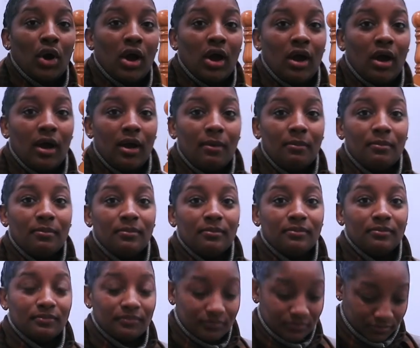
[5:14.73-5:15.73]

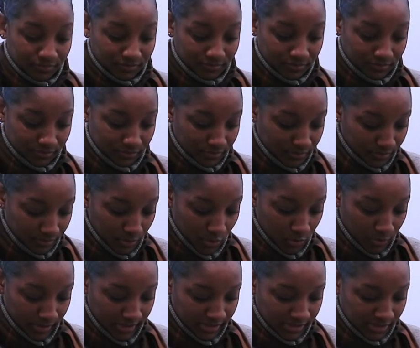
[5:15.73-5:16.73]
um,
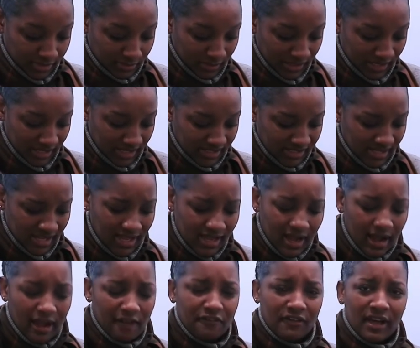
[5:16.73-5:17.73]
moments because
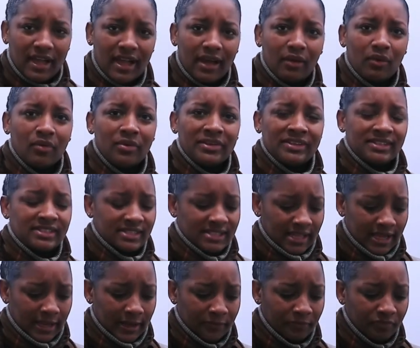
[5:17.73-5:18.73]
I feel like I always
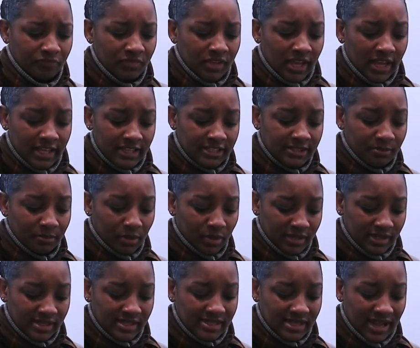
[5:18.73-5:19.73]
say it's
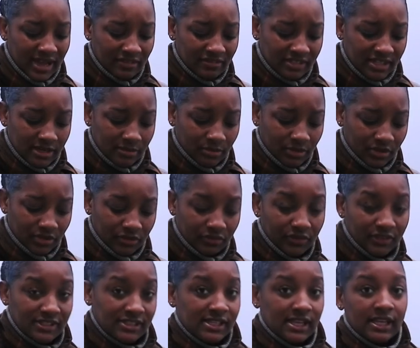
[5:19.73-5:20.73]
important to have time with your
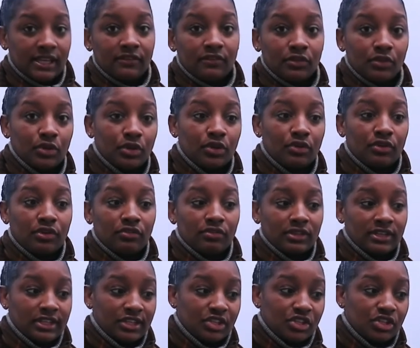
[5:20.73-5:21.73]
friends. Like even though you're in a
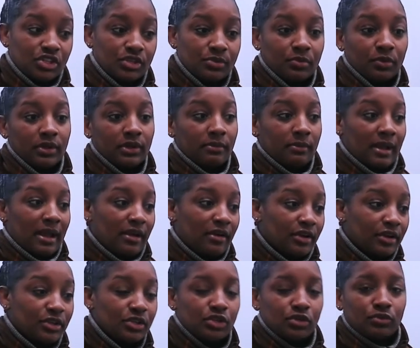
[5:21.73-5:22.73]
relationship or in a
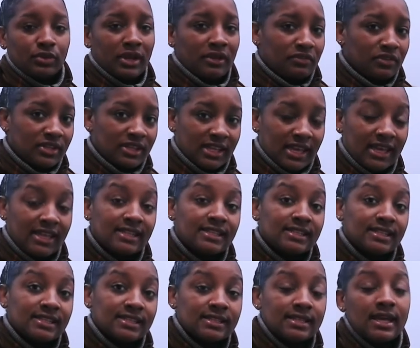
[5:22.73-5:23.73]
marriage or whatever the
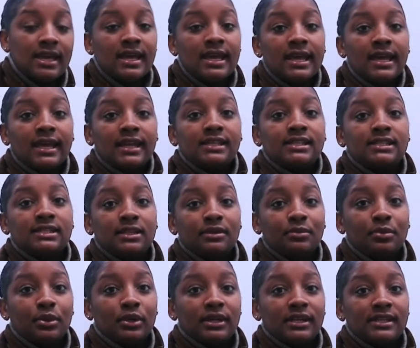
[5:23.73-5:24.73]
case is, it's still
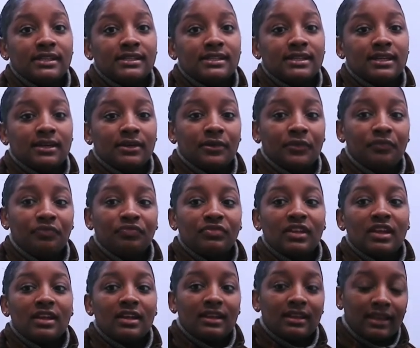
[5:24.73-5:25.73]
important to
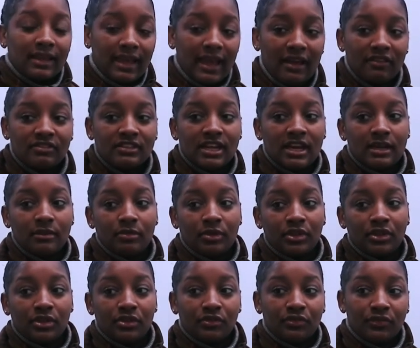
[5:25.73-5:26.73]
like have time
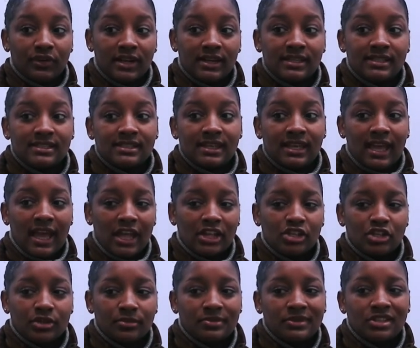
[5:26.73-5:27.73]
with your friends to
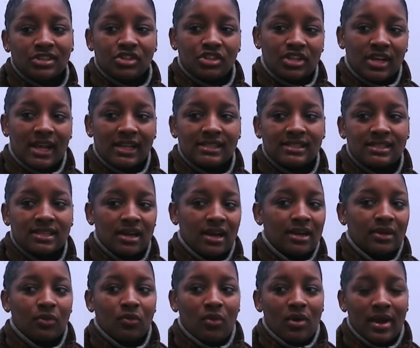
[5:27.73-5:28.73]
catch up, to chat, to
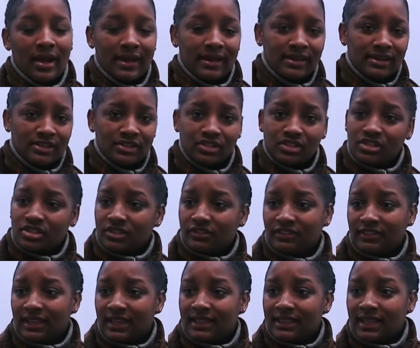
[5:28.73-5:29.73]
unwind and
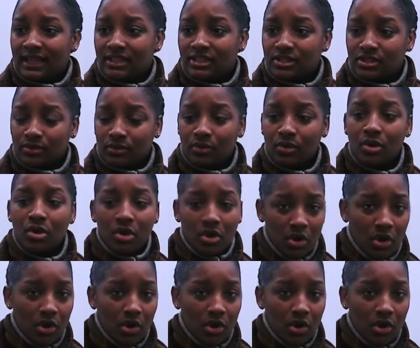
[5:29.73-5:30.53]
stuff like that. So